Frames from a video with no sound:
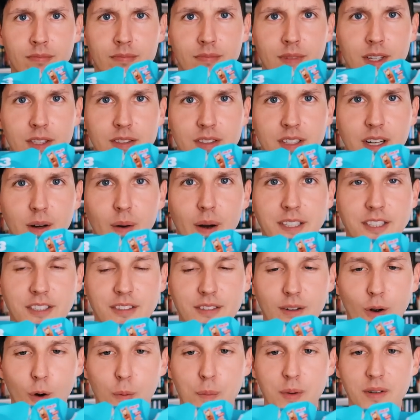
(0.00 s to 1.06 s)
You see how I just
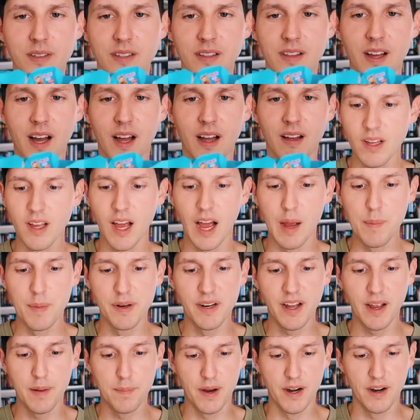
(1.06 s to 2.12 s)
opened that? I'm a
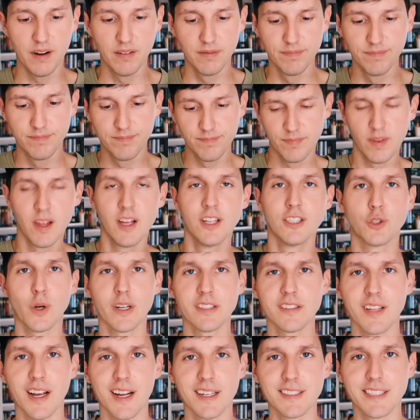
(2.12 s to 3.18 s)
nightmare.
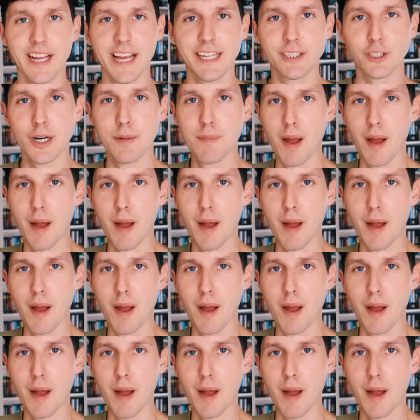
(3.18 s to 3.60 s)
Dressed like a daydream,